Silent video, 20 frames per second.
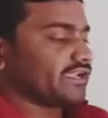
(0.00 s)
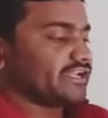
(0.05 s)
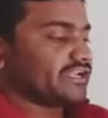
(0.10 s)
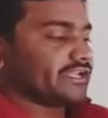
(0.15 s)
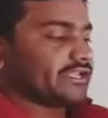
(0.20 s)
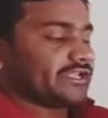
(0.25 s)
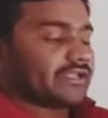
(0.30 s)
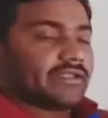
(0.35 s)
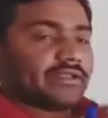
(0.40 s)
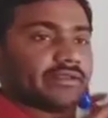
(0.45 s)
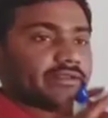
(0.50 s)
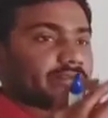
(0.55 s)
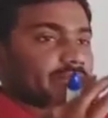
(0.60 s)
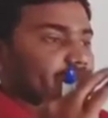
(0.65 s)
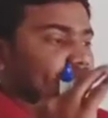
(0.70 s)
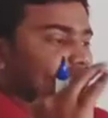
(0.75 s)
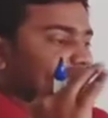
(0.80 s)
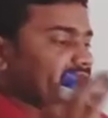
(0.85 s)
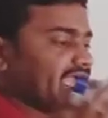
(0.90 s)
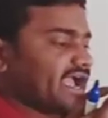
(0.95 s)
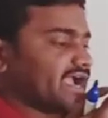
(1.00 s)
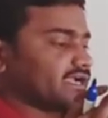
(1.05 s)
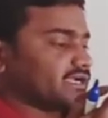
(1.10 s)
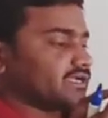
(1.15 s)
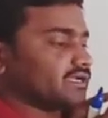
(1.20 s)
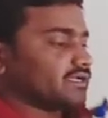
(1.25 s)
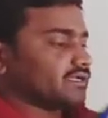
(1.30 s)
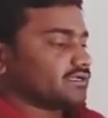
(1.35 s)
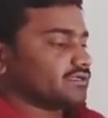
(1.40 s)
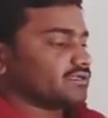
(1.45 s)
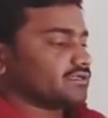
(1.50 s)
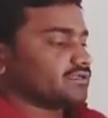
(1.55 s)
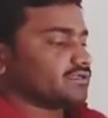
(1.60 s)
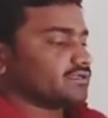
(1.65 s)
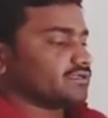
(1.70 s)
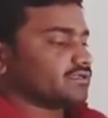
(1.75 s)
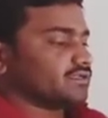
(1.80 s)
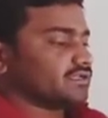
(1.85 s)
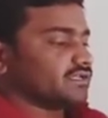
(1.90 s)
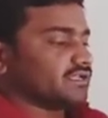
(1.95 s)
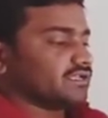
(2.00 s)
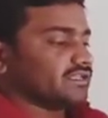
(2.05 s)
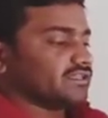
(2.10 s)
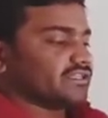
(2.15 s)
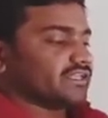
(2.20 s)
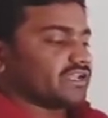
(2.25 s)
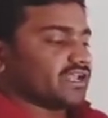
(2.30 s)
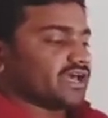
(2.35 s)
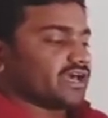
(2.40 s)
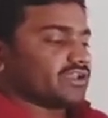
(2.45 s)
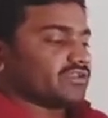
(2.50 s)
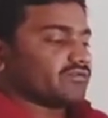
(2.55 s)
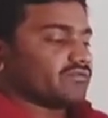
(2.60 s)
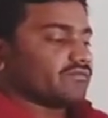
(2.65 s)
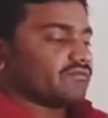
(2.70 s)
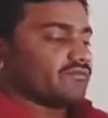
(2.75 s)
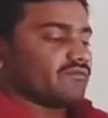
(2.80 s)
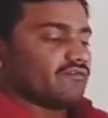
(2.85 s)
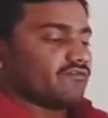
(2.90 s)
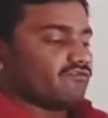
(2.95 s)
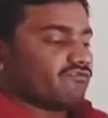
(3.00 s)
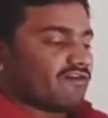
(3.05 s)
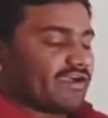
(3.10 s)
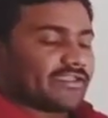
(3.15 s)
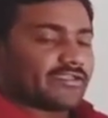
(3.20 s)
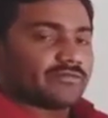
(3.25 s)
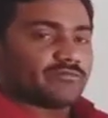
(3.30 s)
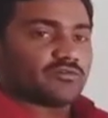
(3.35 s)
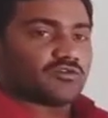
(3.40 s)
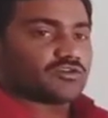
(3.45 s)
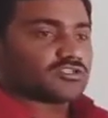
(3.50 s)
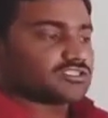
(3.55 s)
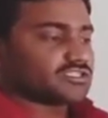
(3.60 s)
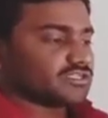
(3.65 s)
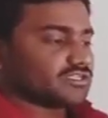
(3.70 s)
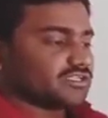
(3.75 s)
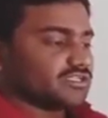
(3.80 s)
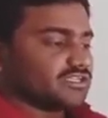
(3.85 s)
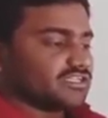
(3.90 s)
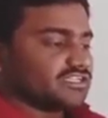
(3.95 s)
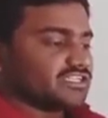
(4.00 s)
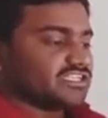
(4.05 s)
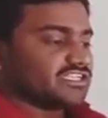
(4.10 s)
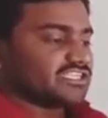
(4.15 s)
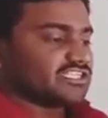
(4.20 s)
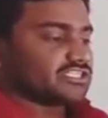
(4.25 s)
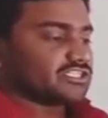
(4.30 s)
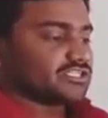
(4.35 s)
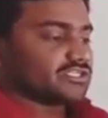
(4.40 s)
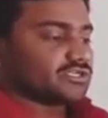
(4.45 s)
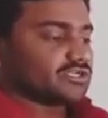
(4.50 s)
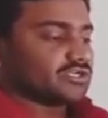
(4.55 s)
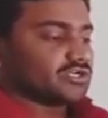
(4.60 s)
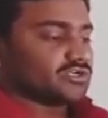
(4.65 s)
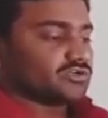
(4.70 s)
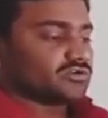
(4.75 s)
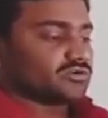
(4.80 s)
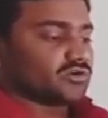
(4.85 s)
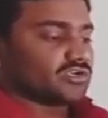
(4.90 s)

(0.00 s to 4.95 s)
In a pack there are 5 books, each